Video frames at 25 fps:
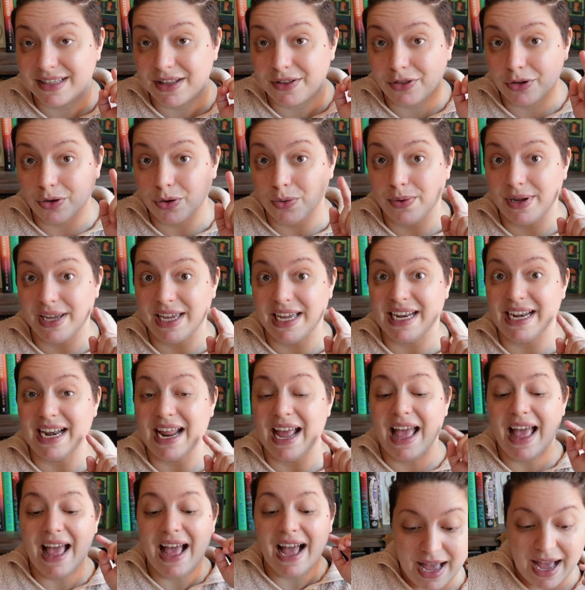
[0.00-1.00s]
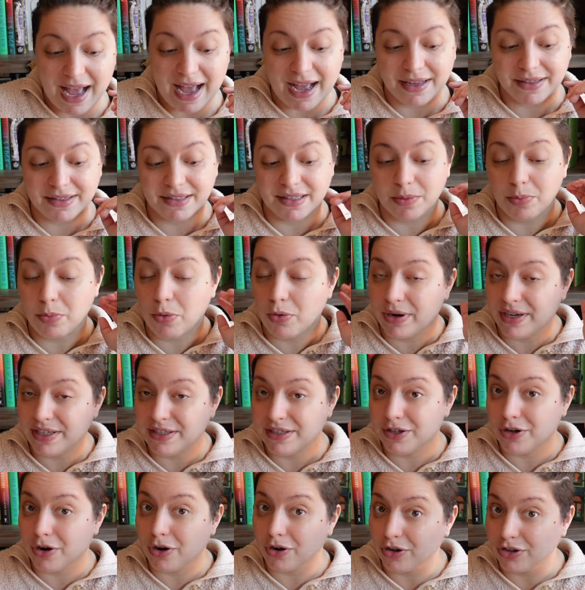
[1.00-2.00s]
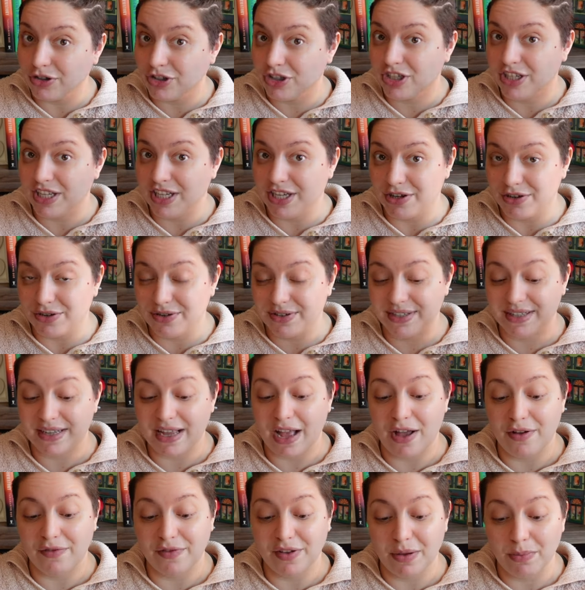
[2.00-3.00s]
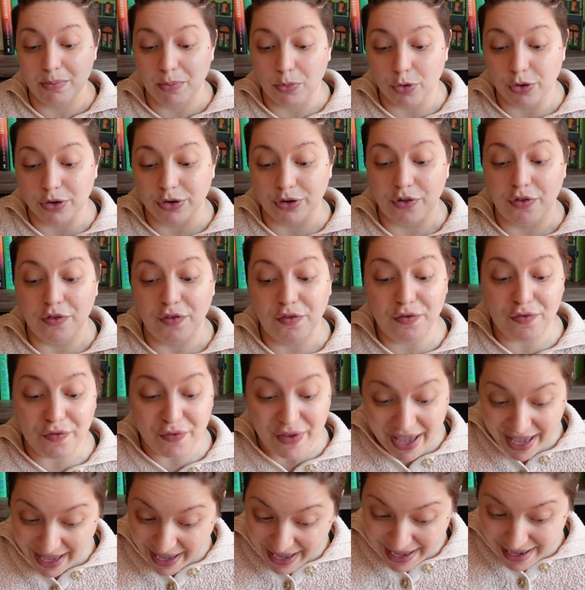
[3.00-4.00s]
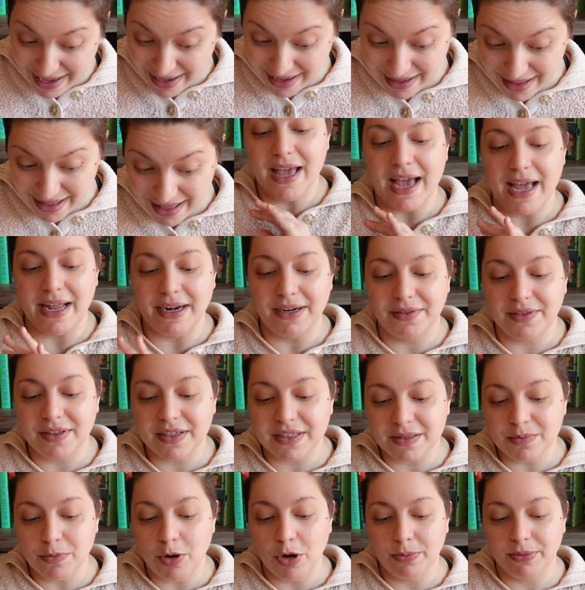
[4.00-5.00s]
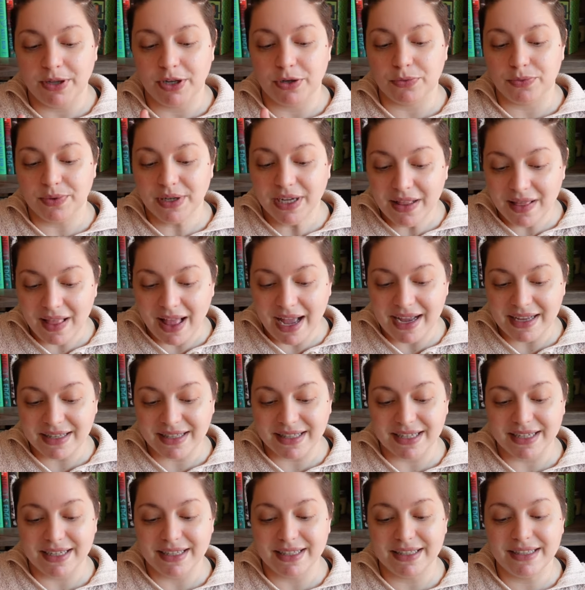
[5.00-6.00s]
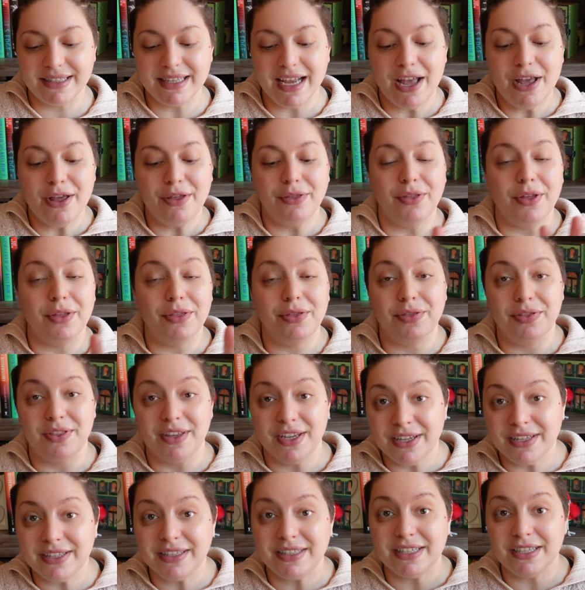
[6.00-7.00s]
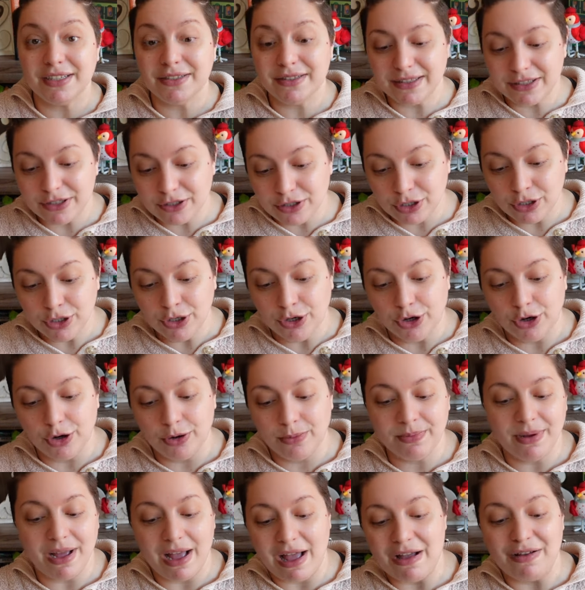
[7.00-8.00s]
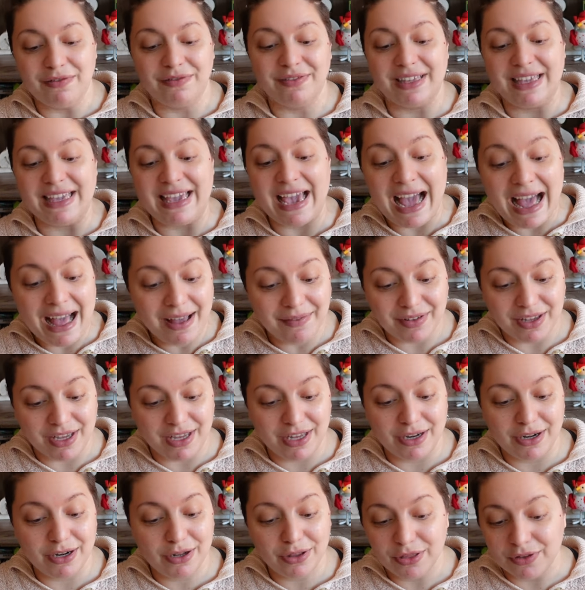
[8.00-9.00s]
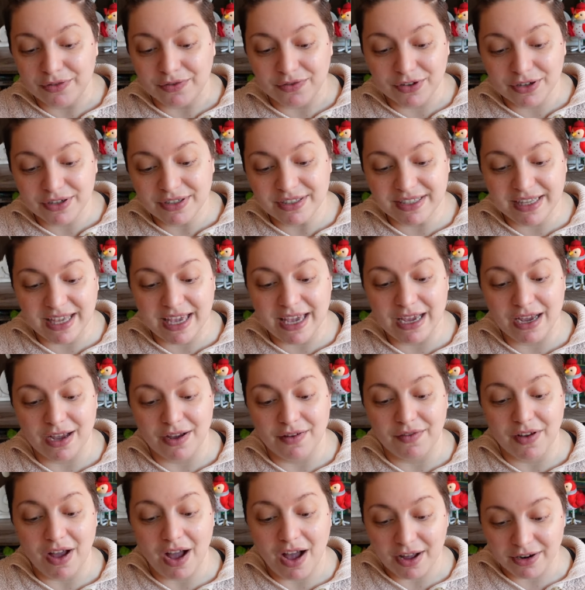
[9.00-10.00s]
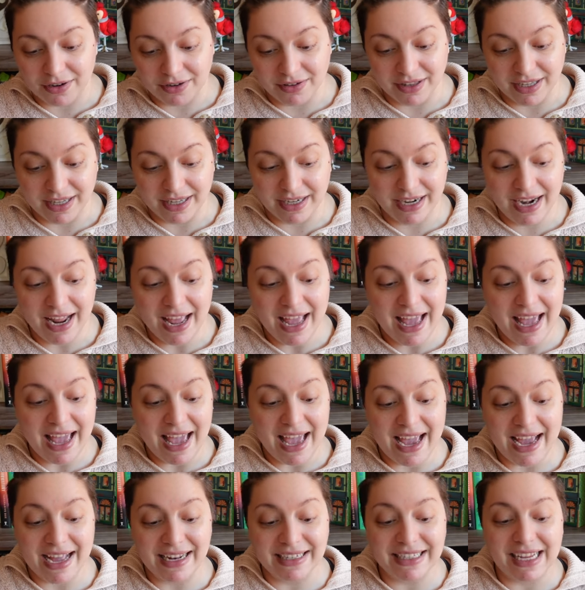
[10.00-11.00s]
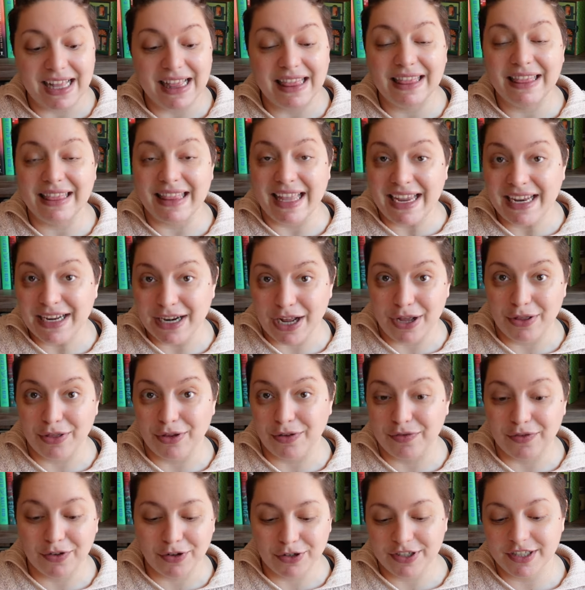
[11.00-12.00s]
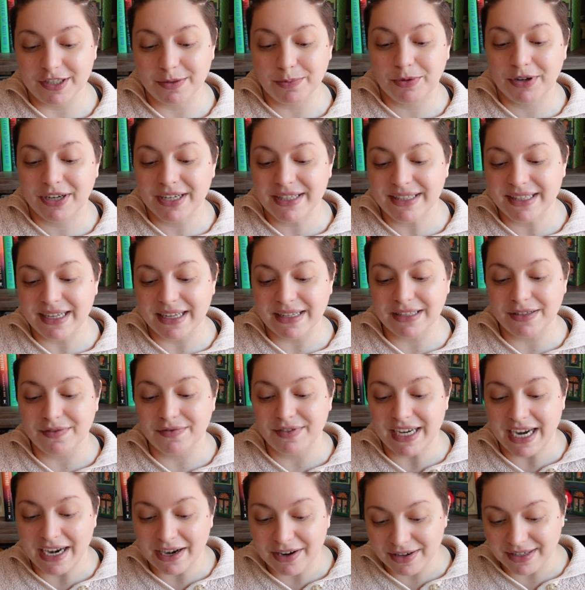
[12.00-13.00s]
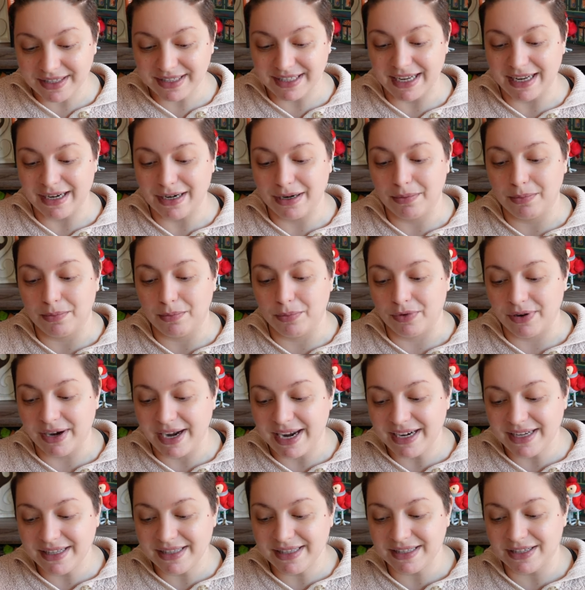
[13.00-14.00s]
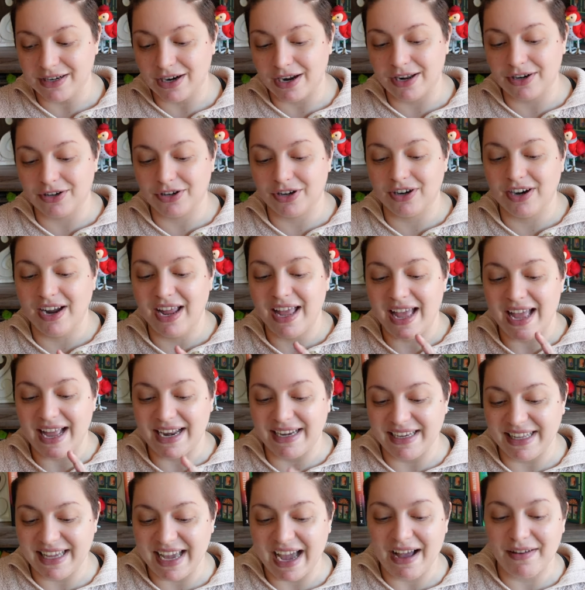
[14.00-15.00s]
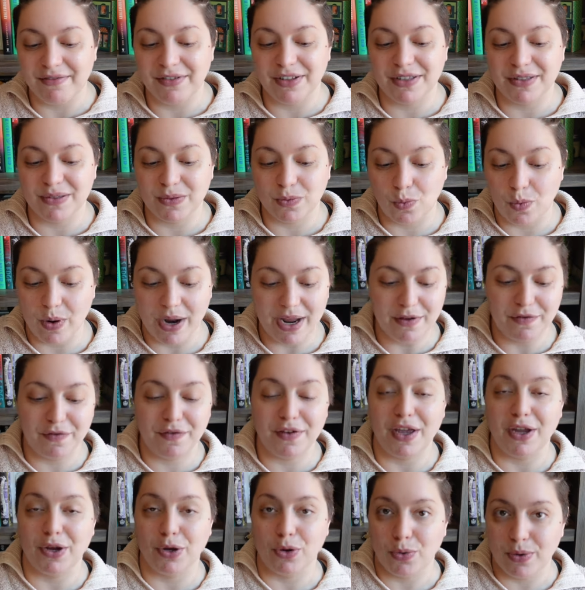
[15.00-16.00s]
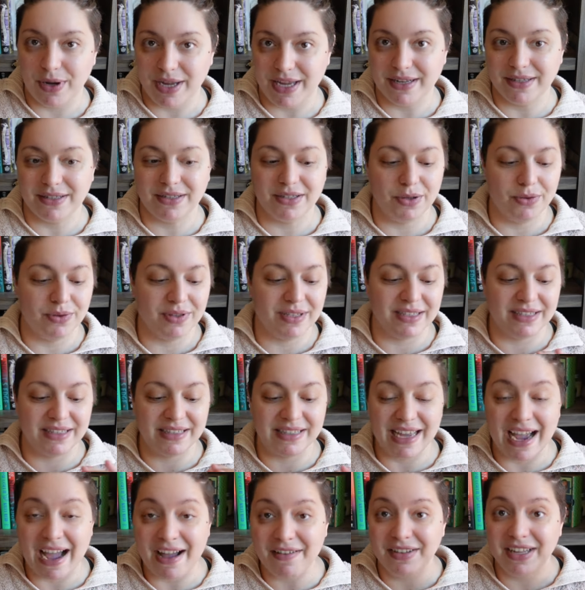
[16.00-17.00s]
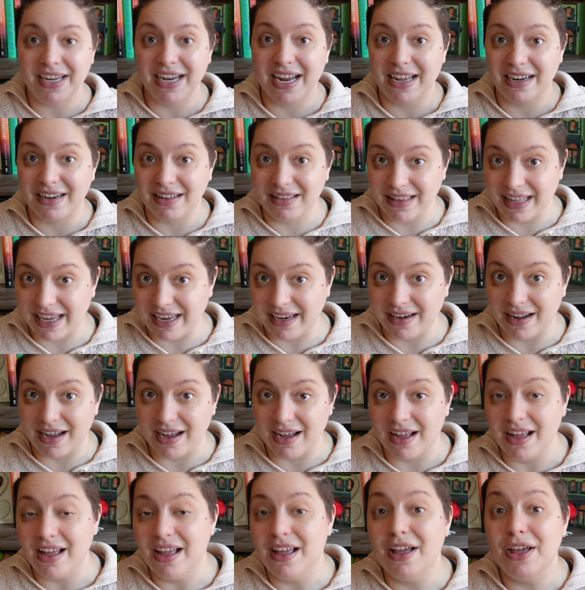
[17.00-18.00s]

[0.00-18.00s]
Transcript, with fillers: that the queen has the pointed arched ears of immortal Fae, and at this moment realizes that this is the tomb of Gavin, the first king of Adarlan, and Elena, the first princess of Terrasen, Brannon's daughter and Gavin's wife and queen. So this is Gavin and Elena.